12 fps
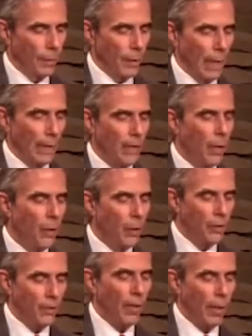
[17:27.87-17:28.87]
And
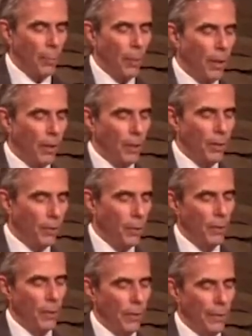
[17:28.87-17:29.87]
notice that part of you
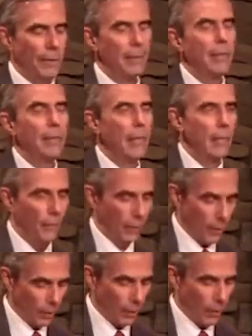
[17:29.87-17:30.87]
that seeks
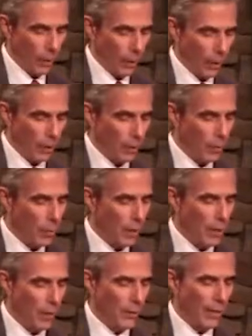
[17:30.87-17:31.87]
the greater
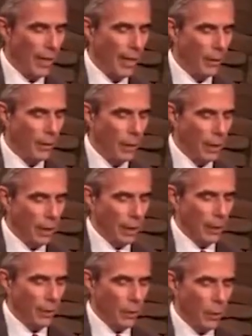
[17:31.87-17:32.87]
experience, how
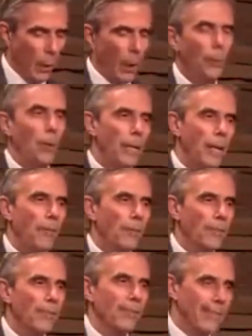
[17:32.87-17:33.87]
you already have a
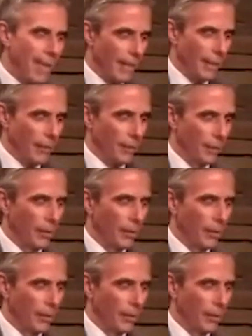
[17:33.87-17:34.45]
sense